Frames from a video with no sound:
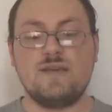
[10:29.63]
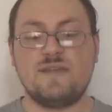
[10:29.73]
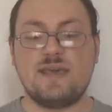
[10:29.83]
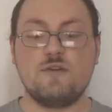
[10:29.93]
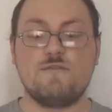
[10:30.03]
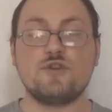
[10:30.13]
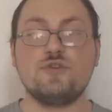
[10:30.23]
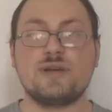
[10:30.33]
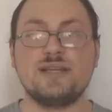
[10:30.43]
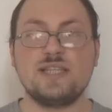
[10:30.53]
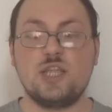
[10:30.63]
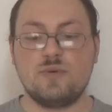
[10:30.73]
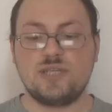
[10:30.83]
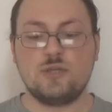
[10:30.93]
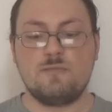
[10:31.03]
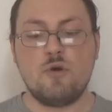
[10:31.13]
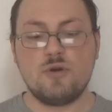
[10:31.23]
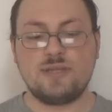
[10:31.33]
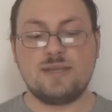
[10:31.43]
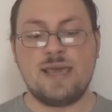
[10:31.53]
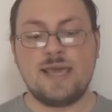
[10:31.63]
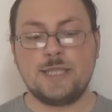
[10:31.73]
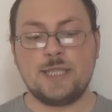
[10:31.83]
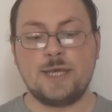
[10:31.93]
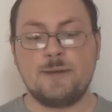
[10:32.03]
thank you for your continuous support, and